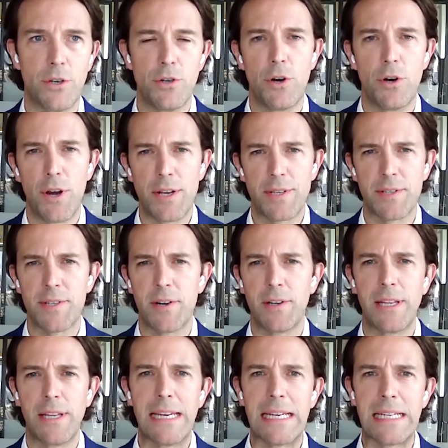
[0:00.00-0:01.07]
Not
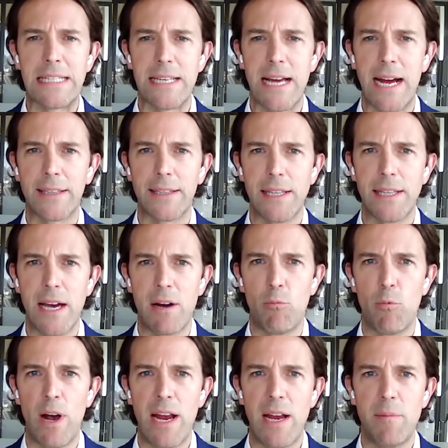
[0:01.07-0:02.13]
necessarily exactly
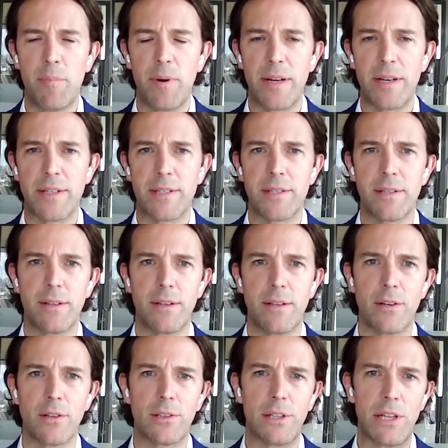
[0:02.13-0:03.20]
that way, but
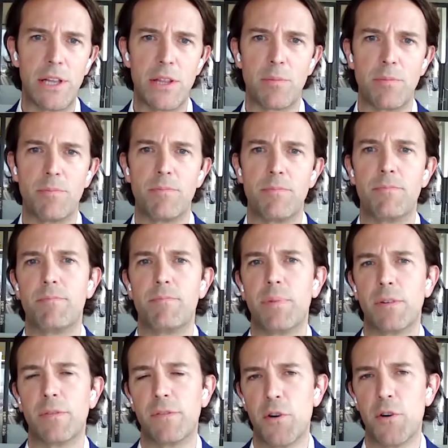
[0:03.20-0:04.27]
clearly the
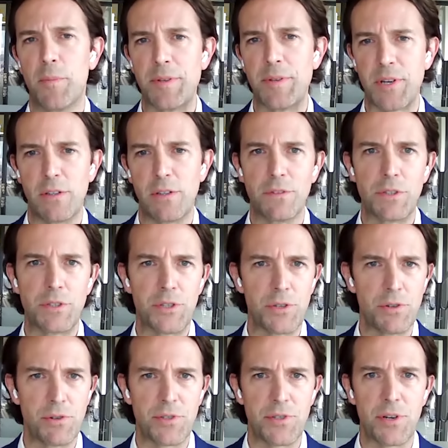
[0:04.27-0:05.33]
performance of the
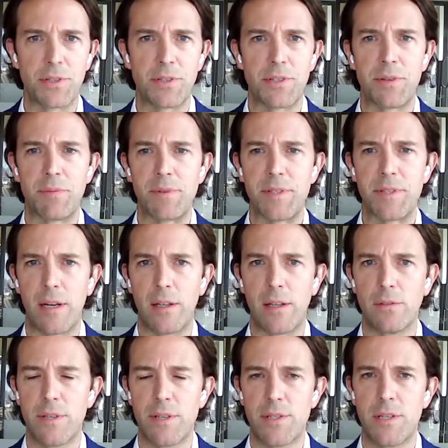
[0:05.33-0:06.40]
two stocks
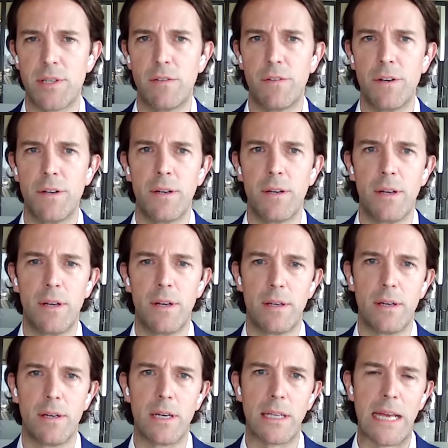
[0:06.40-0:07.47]
themselves is different.
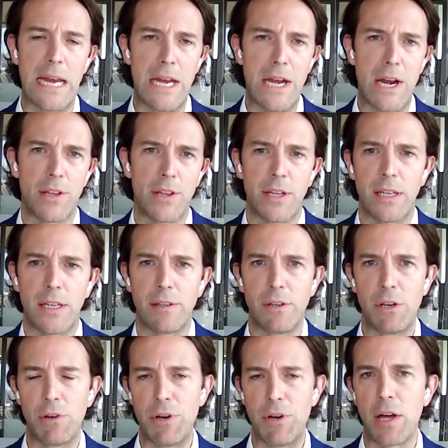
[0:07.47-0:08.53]
And again, nothing
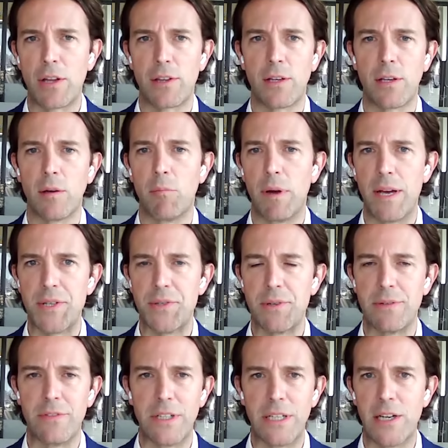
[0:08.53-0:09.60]
compares to
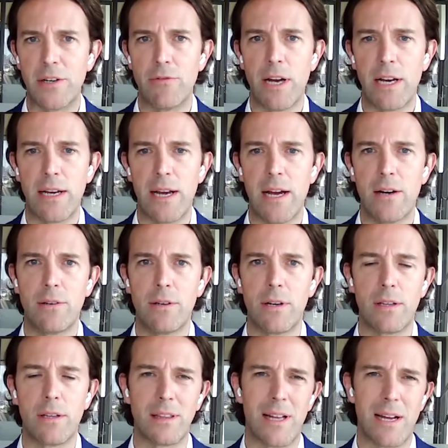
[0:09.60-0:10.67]
NVIDIA right now. And
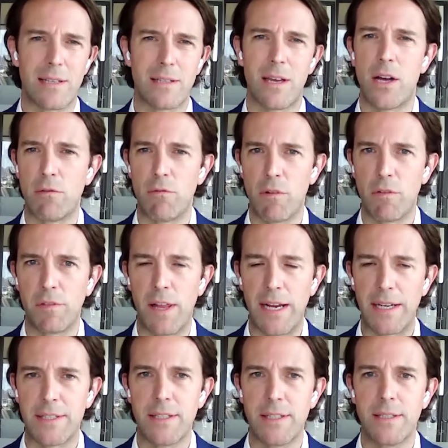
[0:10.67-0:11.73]
I think that's kind of
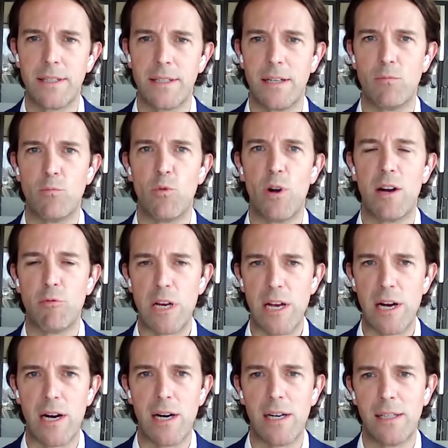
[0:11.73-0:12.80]
reflected in where
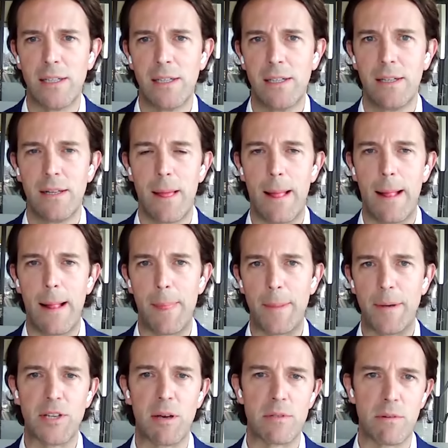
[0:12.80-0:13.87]
we are
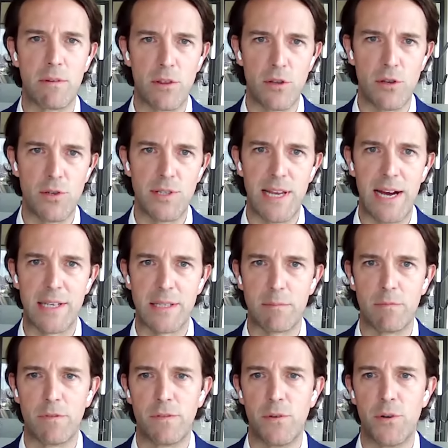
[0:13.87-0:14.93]
in terms of
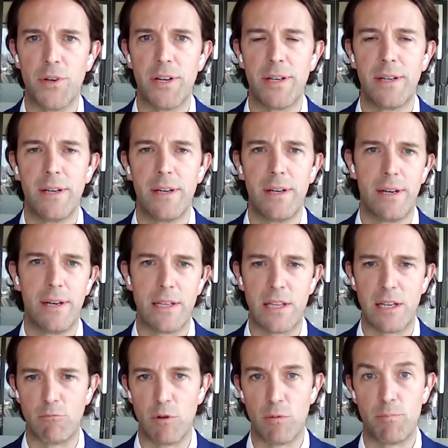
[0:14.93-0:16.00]
enthusiasm for it. I
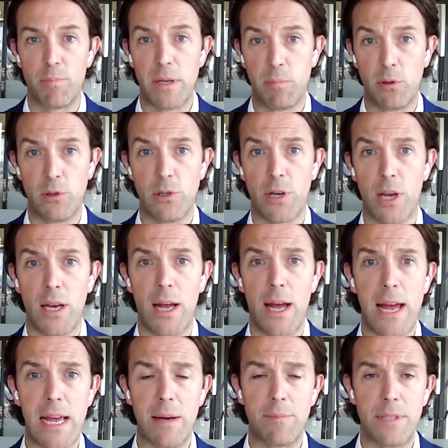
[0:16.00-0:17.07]
think with people looking
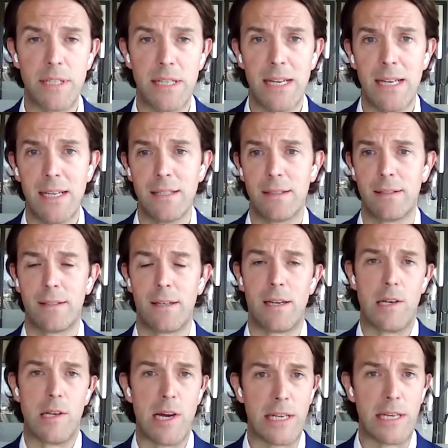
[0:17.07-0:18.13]
at AMD,
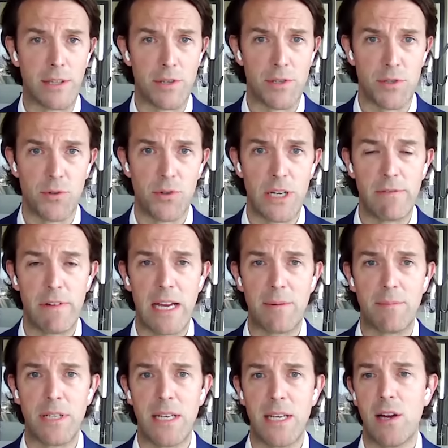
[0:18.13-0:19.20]
like the story of
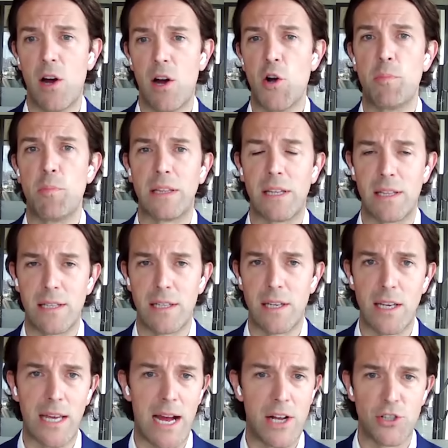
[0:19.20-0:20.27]
AMD, hoping that they
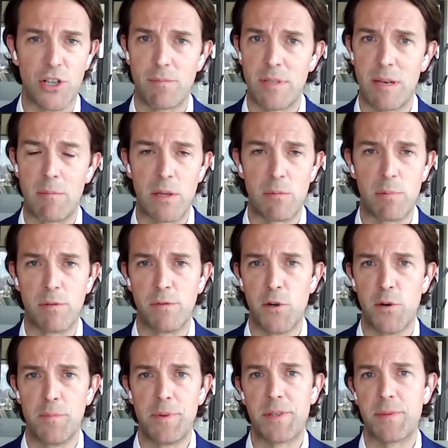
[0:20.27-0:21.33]
can catch up some of the
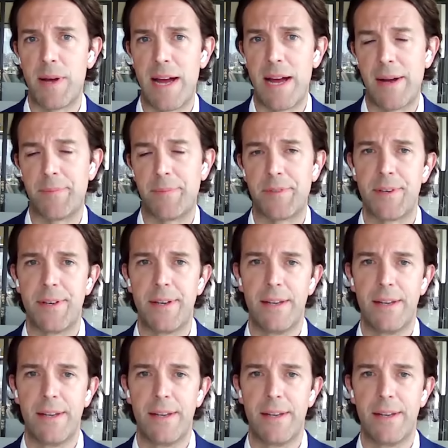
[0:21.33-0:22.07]
performance perhaps,